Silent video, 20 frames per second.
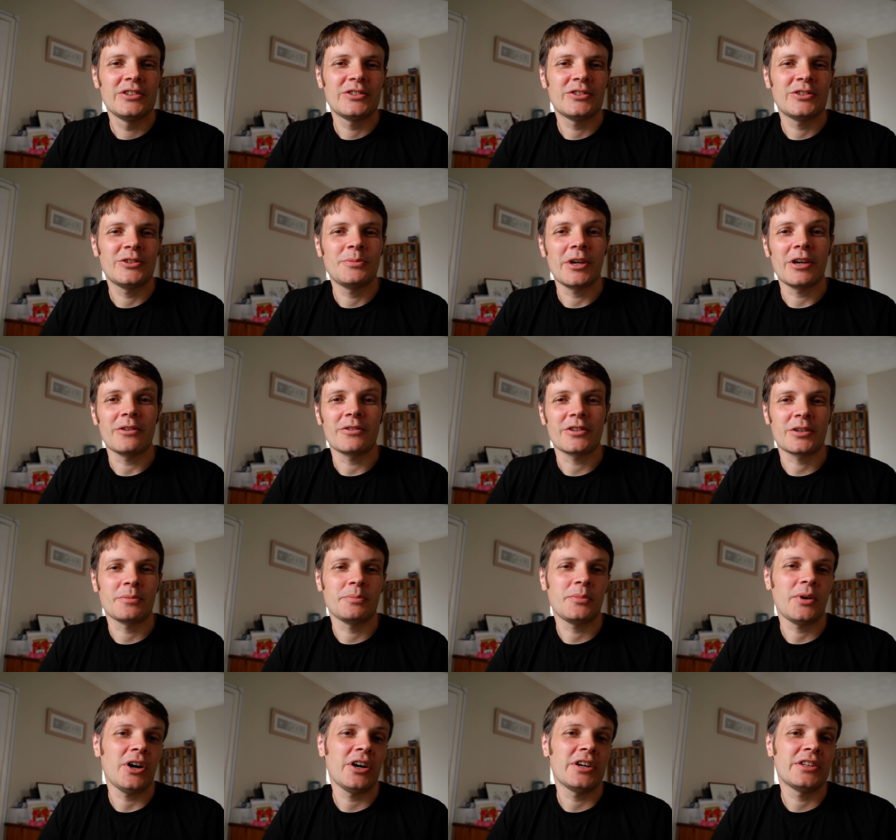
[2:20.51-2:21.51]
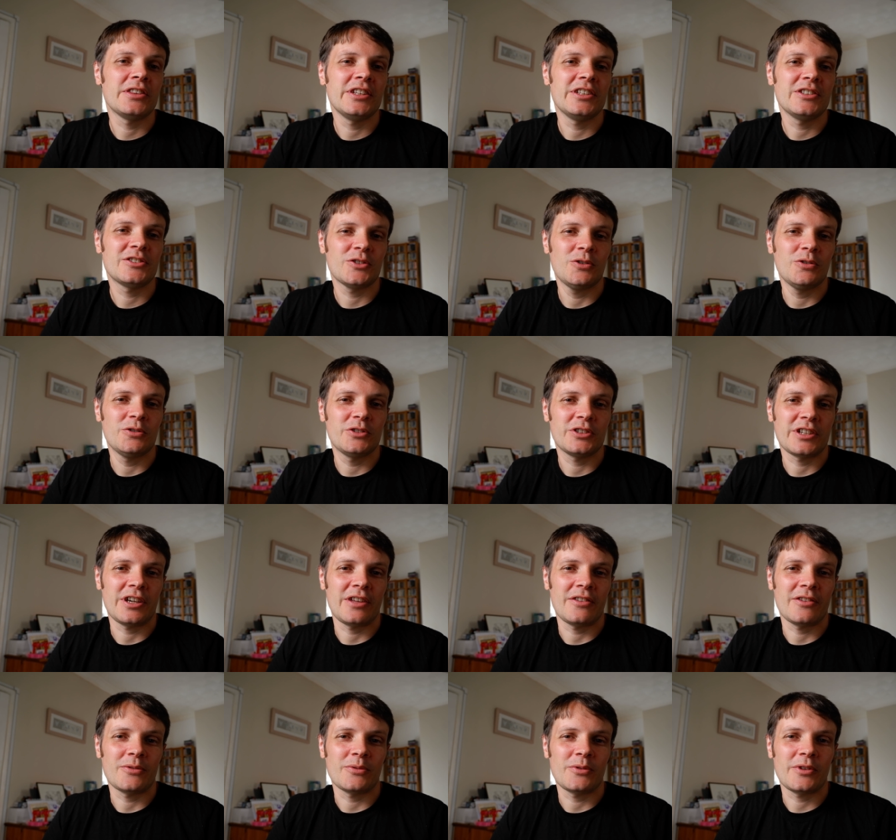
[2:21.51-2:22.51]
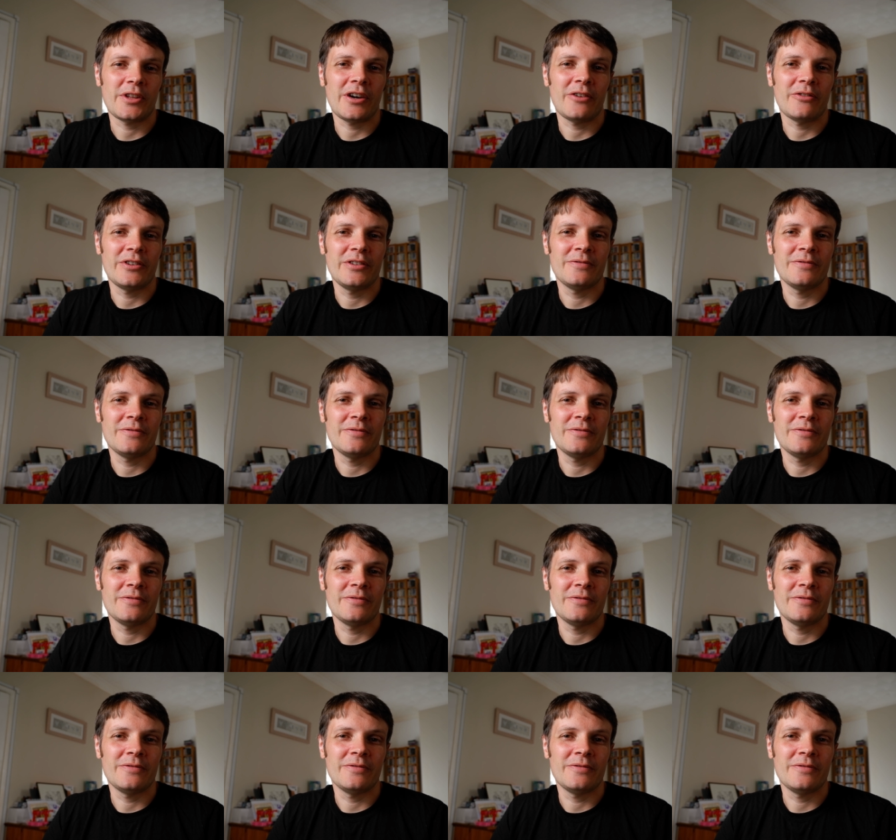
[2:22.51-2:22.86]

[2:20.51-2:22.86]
to be able to combine these two together without